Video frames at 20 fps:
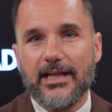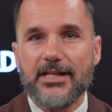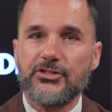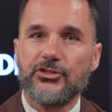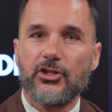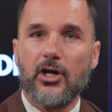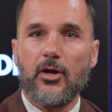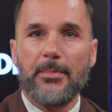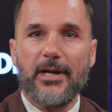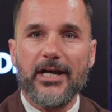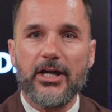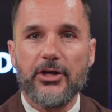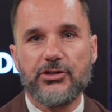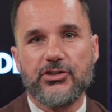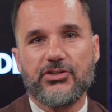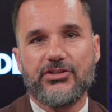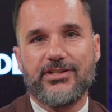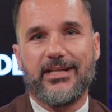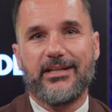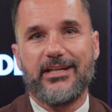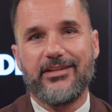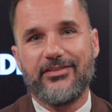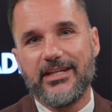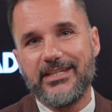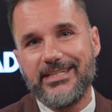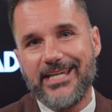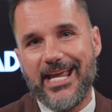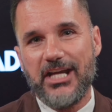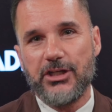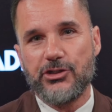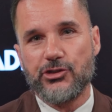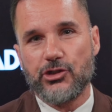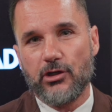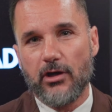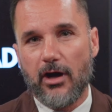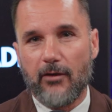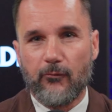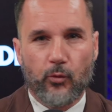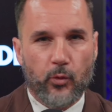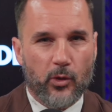let's start by understanding the
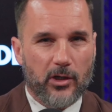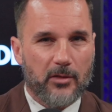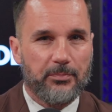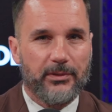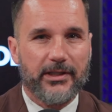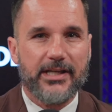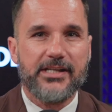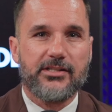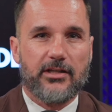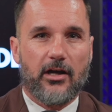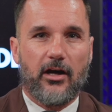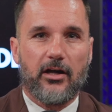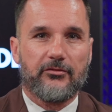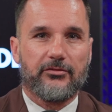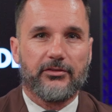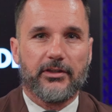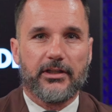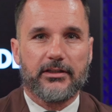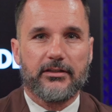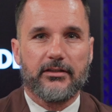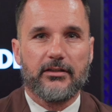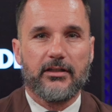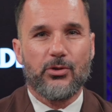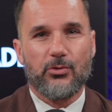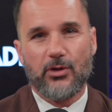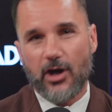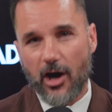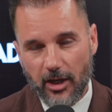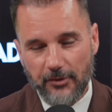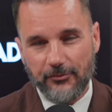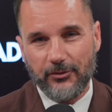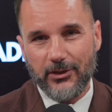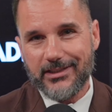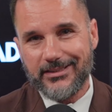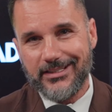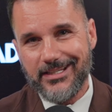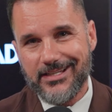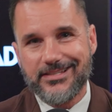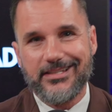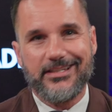nature of workplace conflict. So
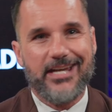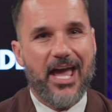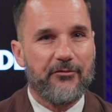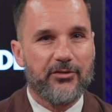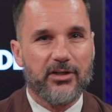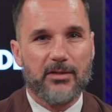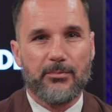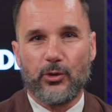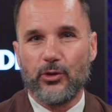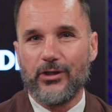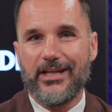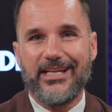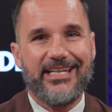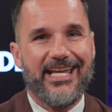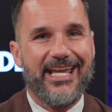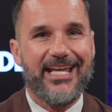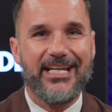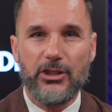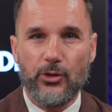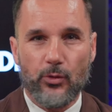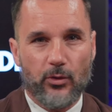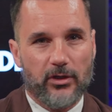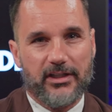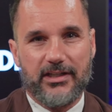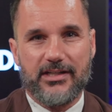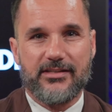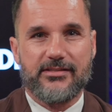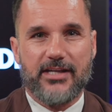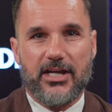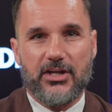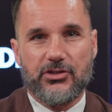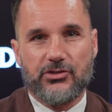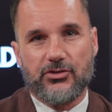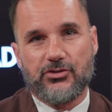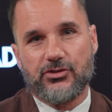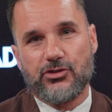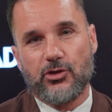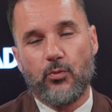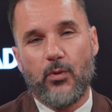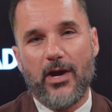conflict is inevitable in any
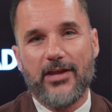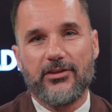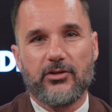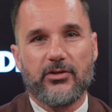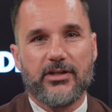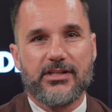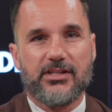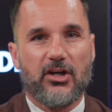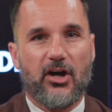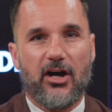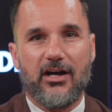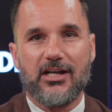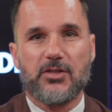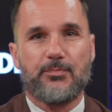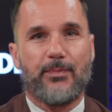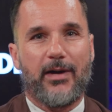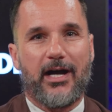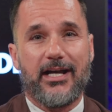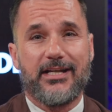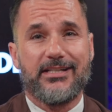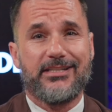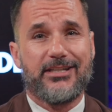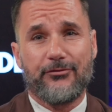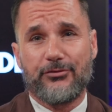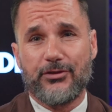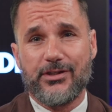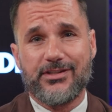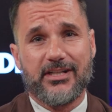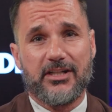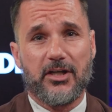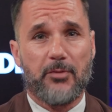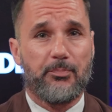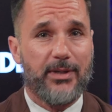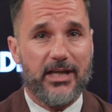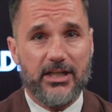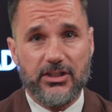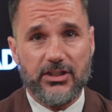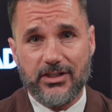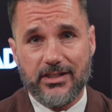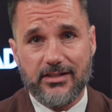organization. So whether it's caused by difference in
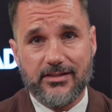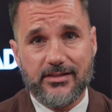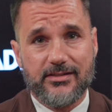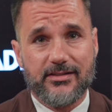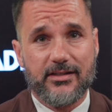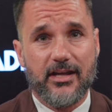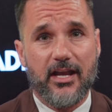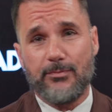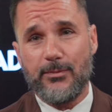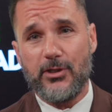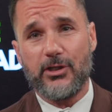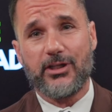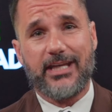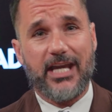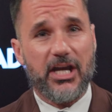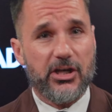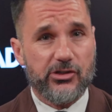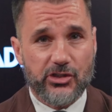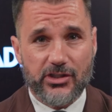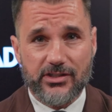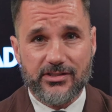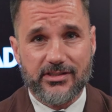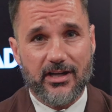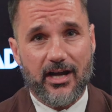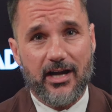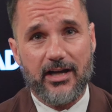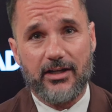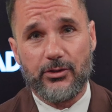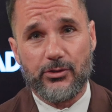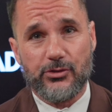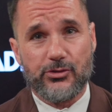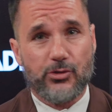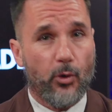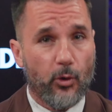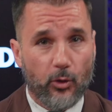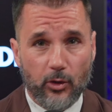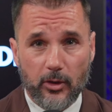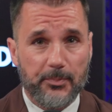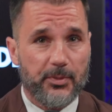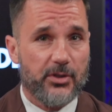opinions, communication styles,
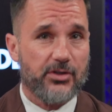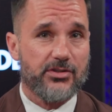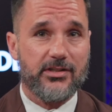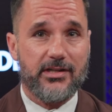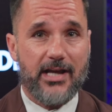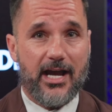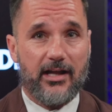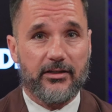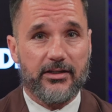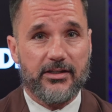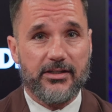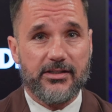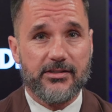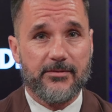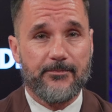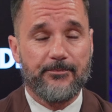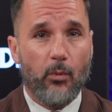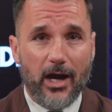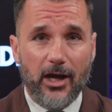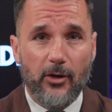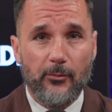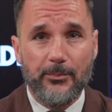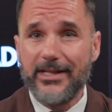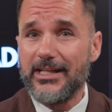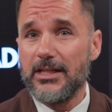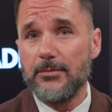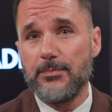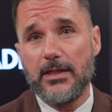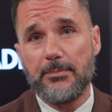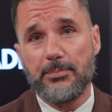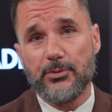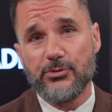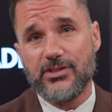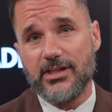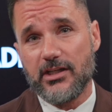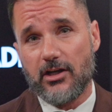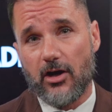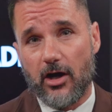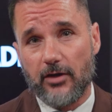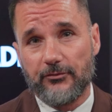or personalities, while many people
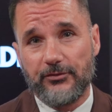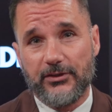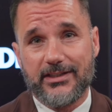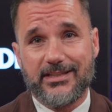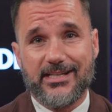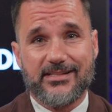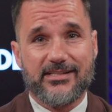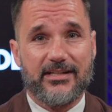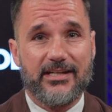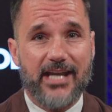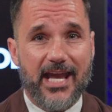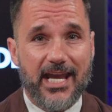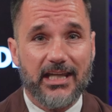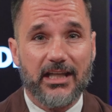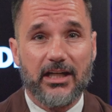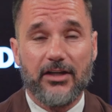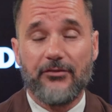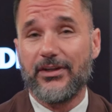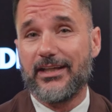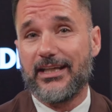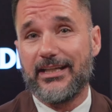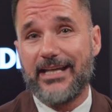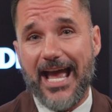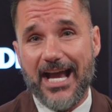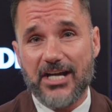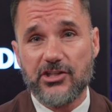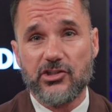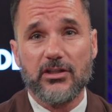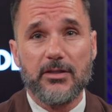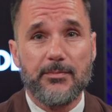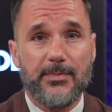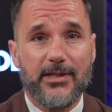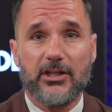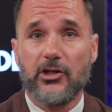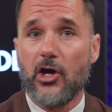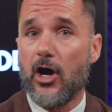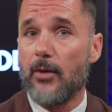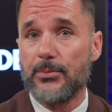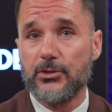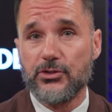see conflict as a negative, it can actually be an
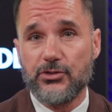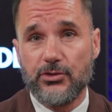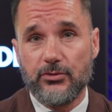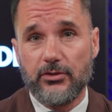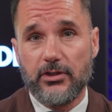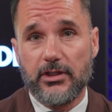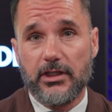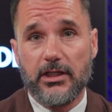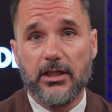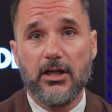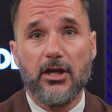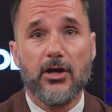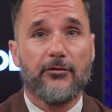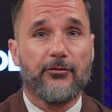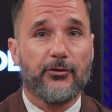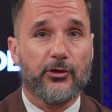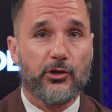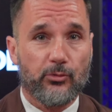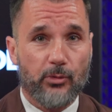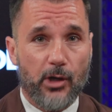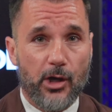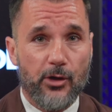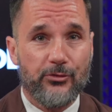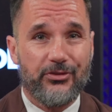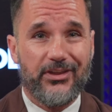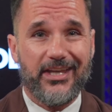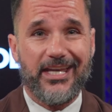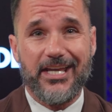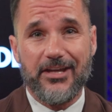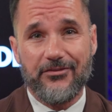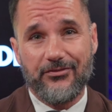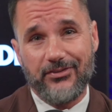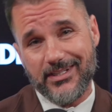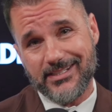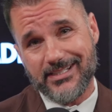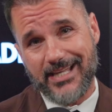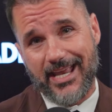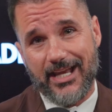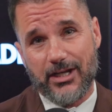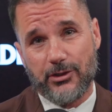opportunity for growth if
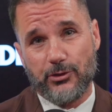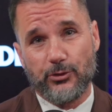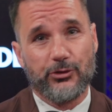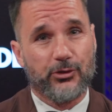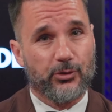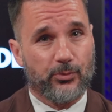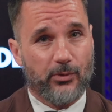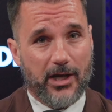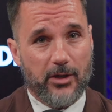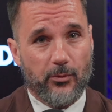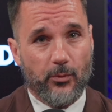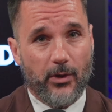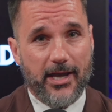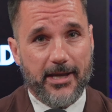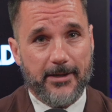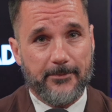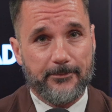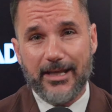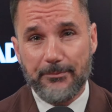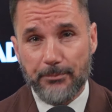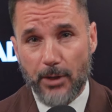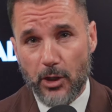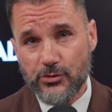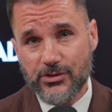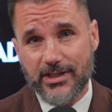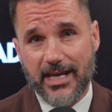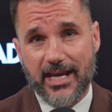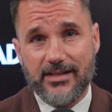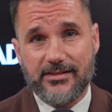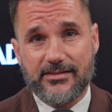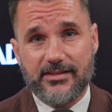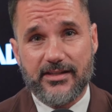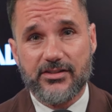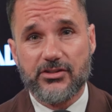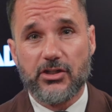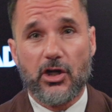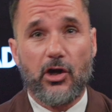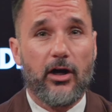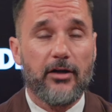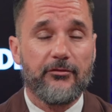it's handled the right way. In most
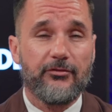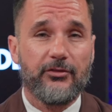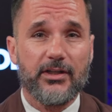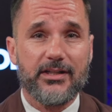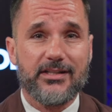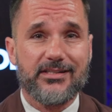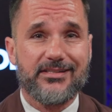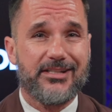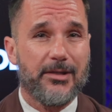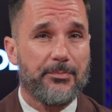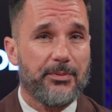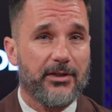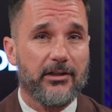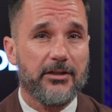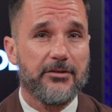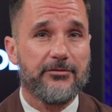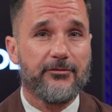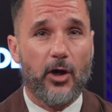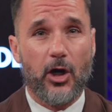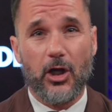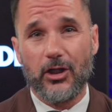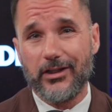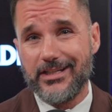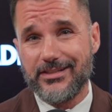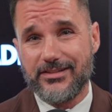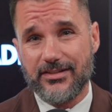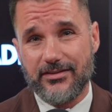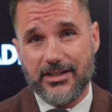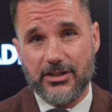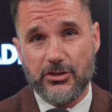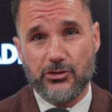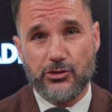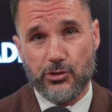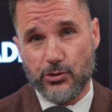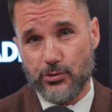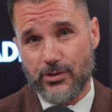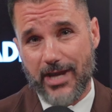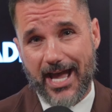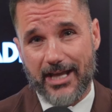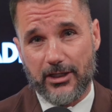cases, conflicts typically fall into these
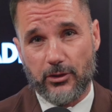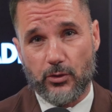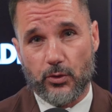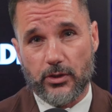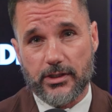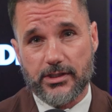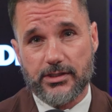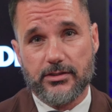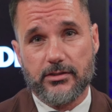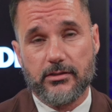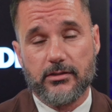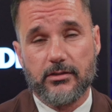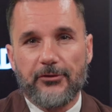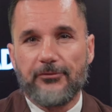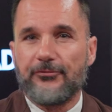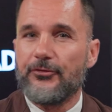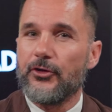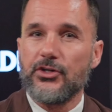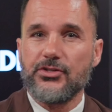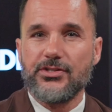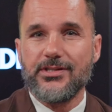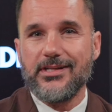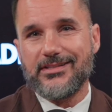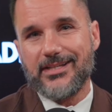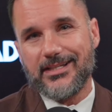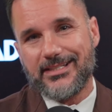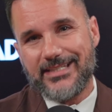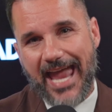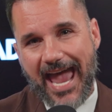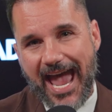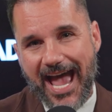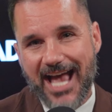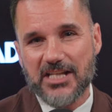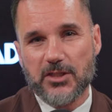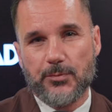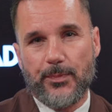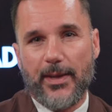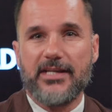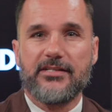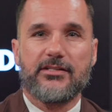two categories. The first is a
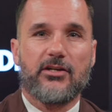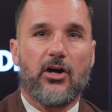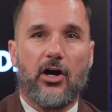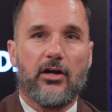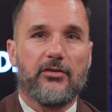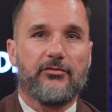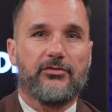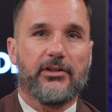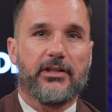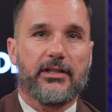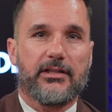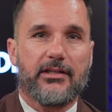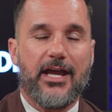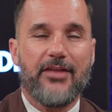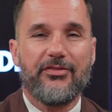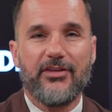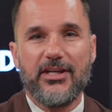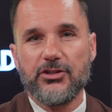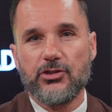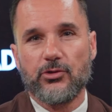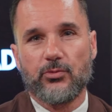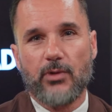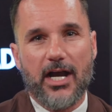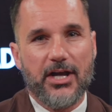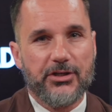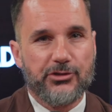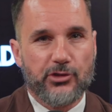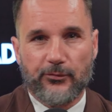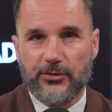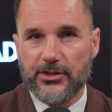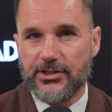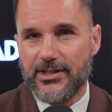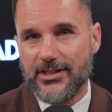task-based conflict, and these arise over